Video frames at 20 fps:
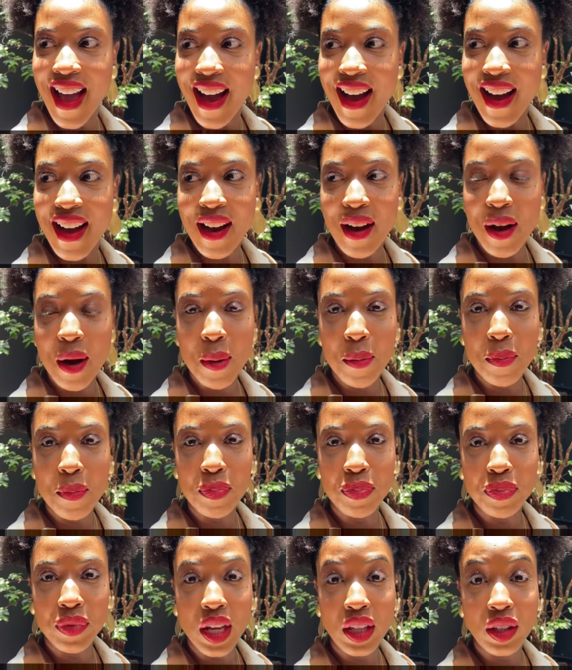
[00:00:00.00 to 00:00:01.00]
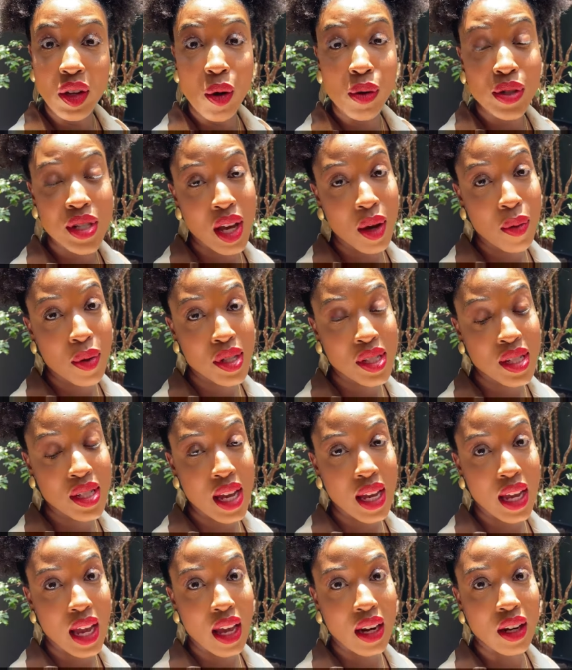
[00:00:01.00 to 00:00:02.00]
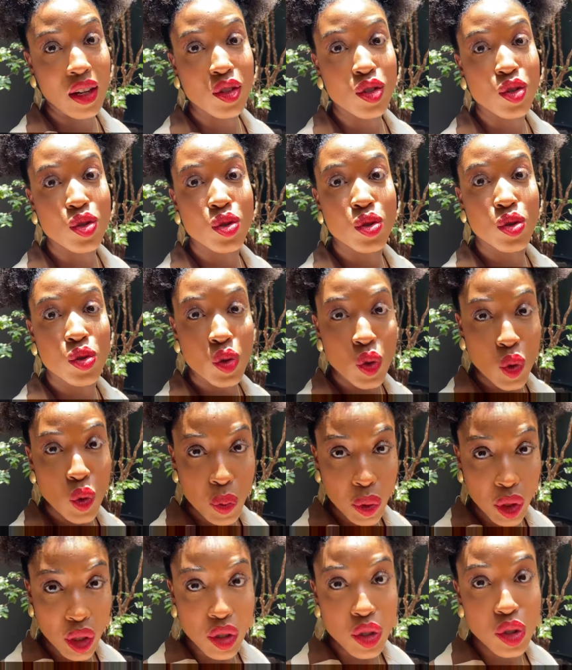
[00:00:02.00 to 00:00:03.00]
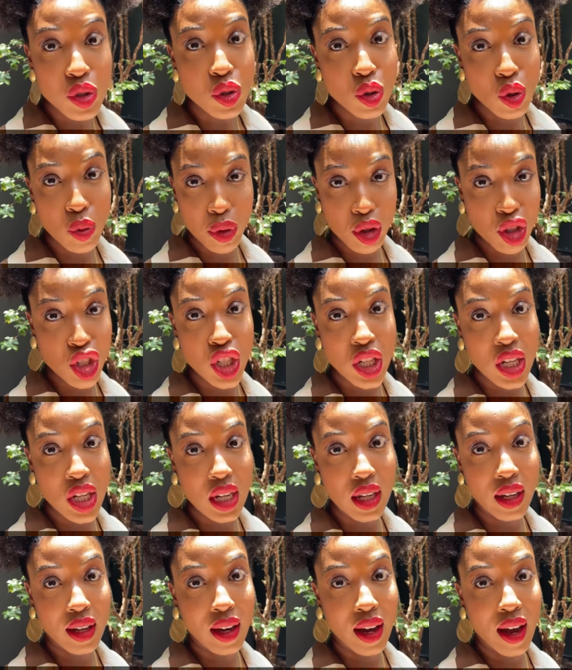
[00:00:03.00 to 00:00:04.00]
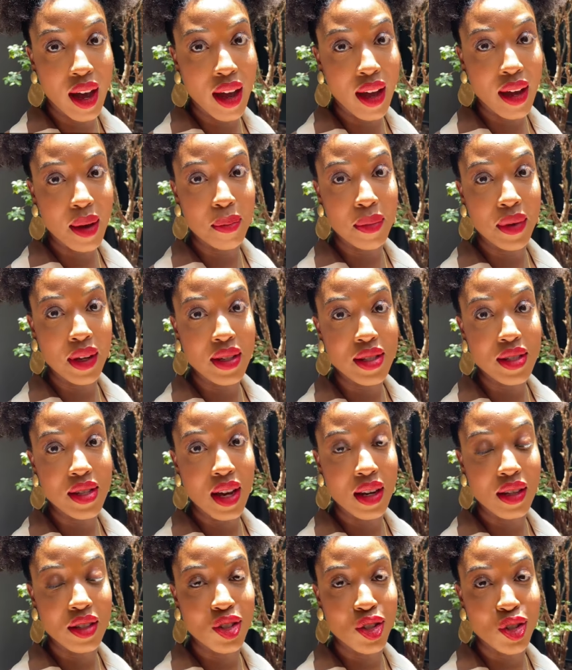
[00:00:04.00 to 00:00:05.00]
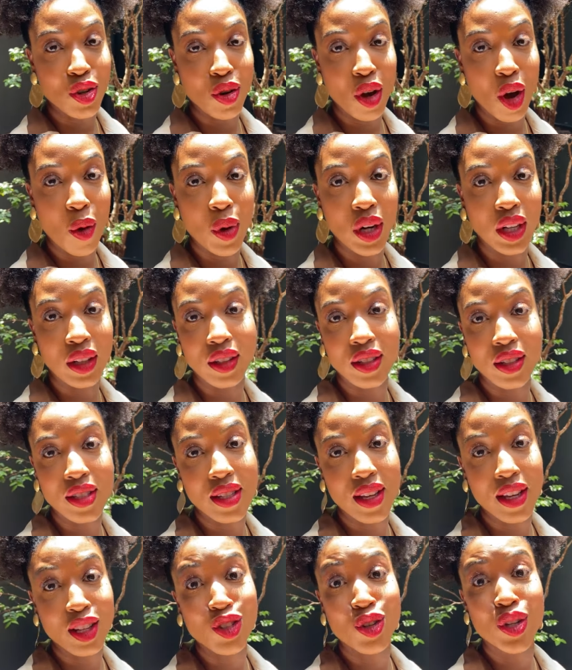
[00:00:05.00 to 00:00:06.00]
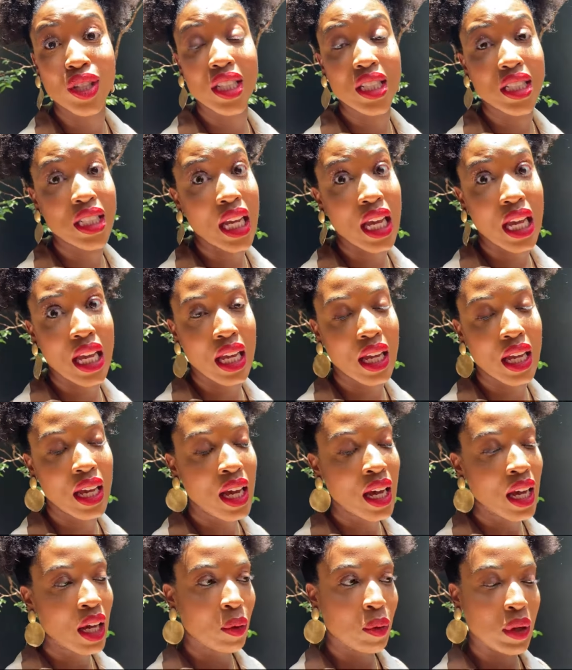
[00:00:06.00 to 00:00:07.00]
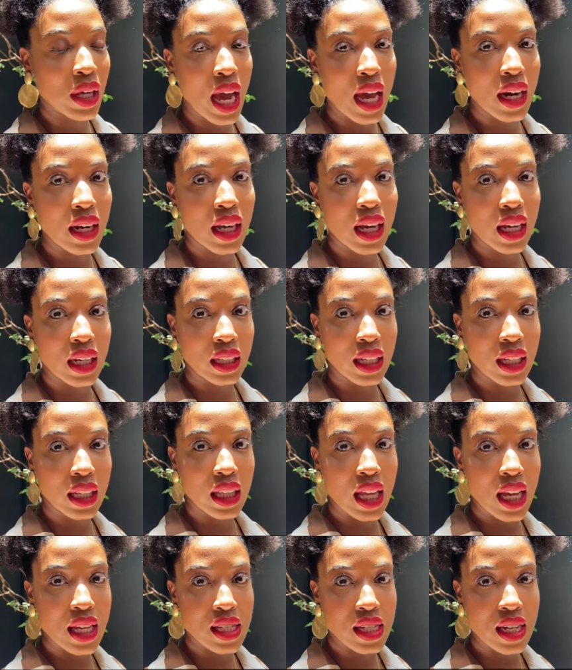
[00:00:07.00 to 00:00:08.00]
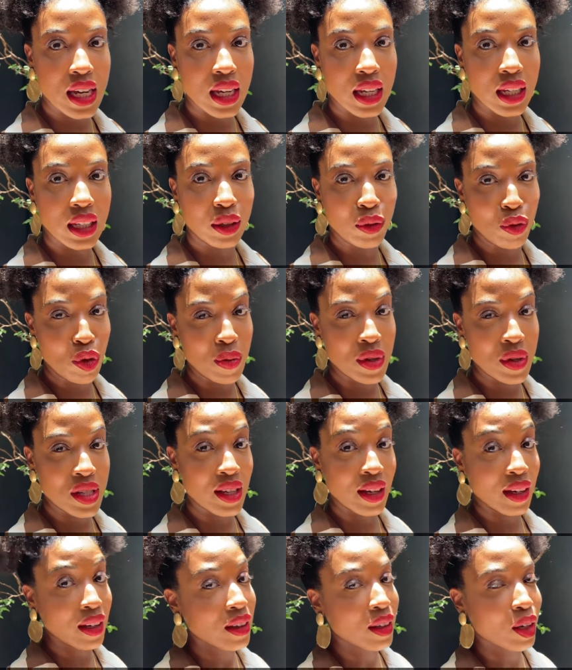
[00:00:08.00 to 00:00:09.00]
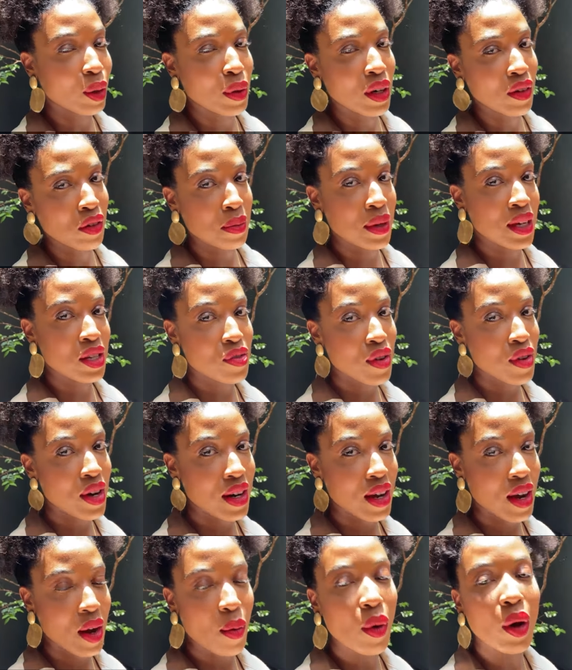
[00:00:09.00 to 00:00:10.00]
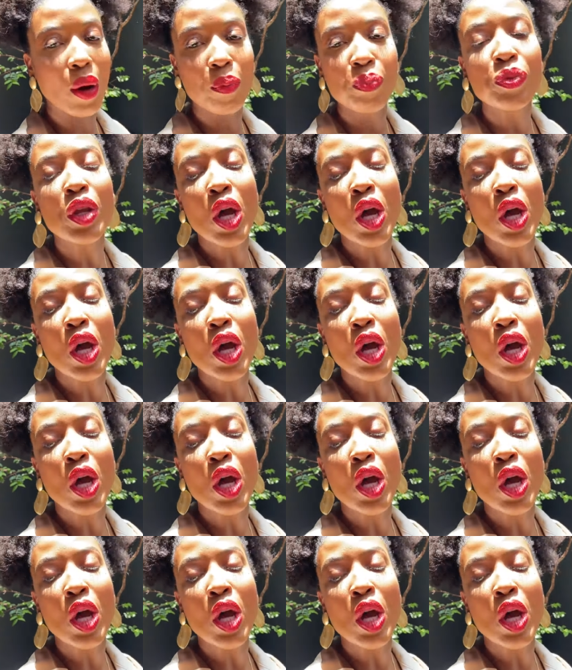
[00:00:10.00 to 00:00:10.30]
Um, and the hotel we're staying at is super, super chic. I'm excited to show y'all what it looks like during the day. We got in kind of late last night and the room is like a little bit of a mess right now, but